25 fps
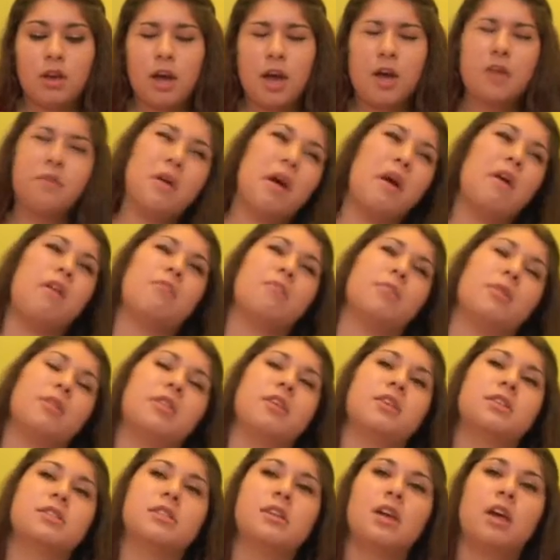I don't know how I
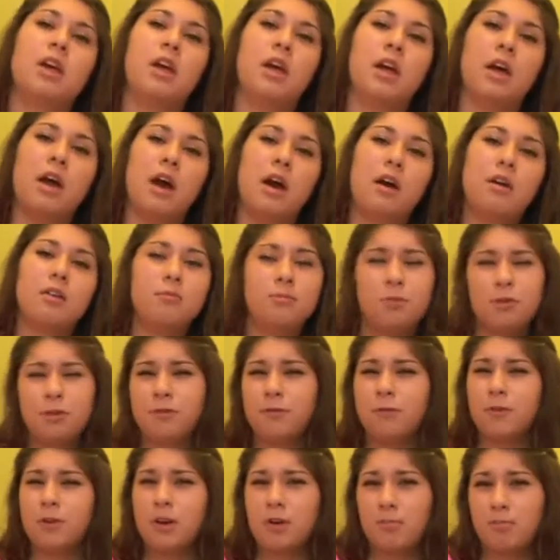put this. I would
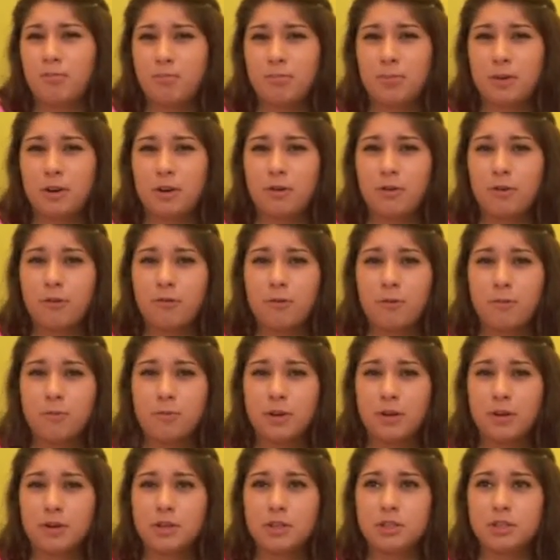prefer a bit of a
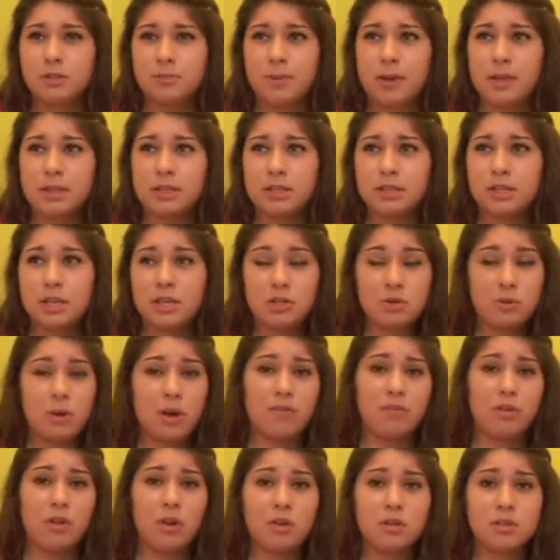bigger space because I do
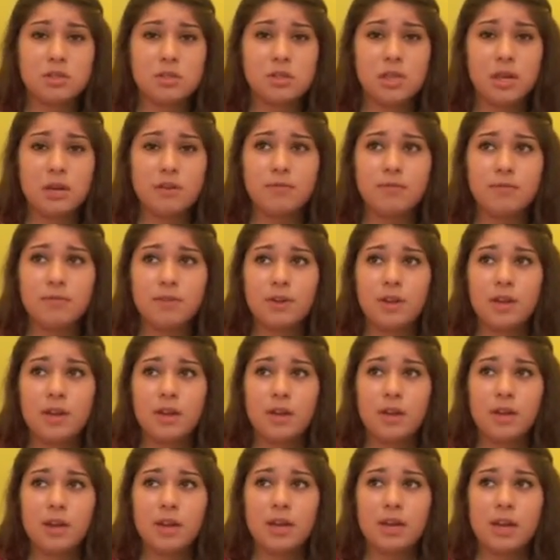have a lot of stuff,
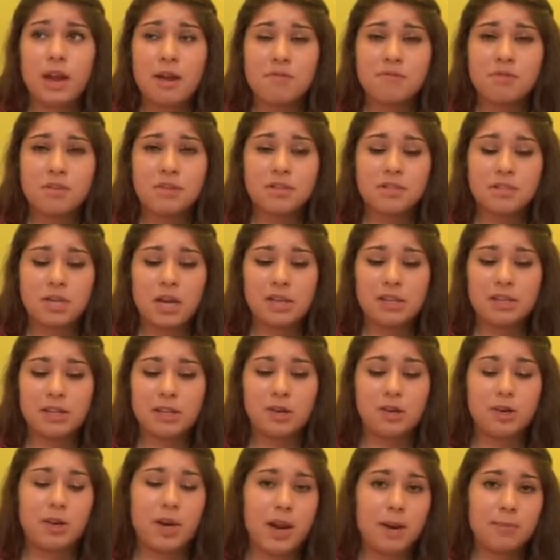and everything's kind of,
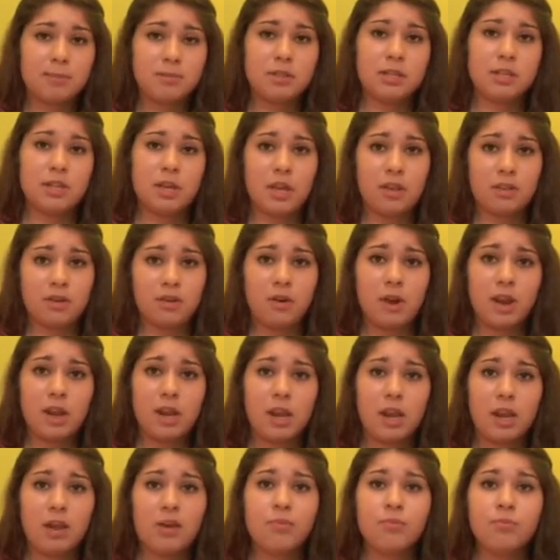like, cramped together right
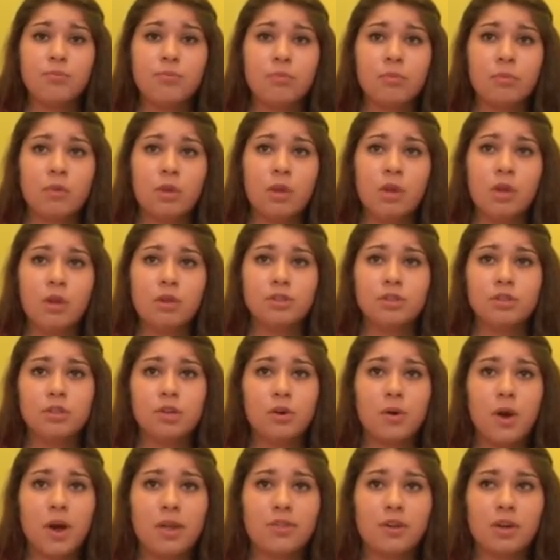now.
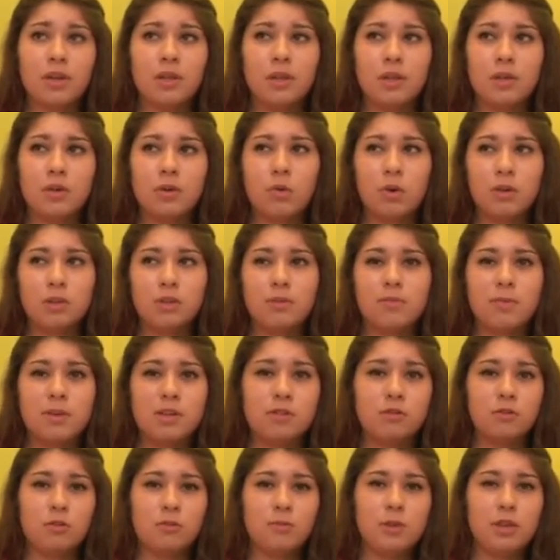So I thought, like, going to the
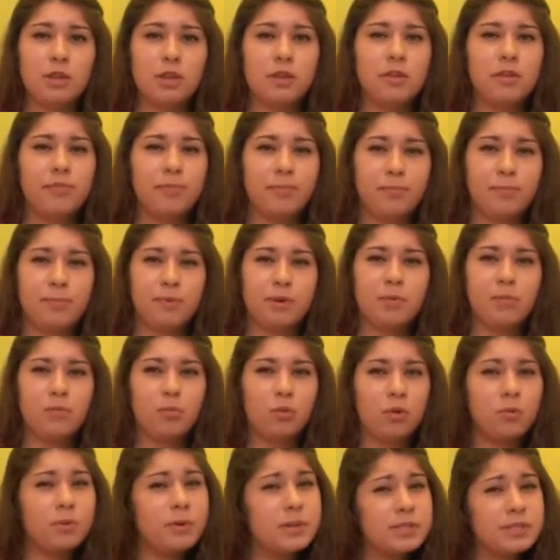basement would be a little bit
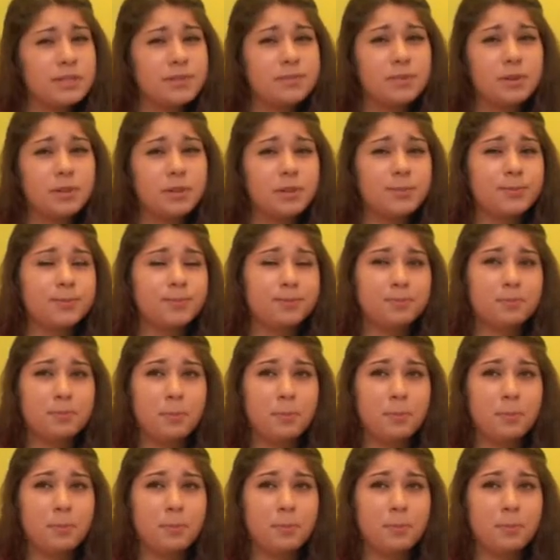more reasonable,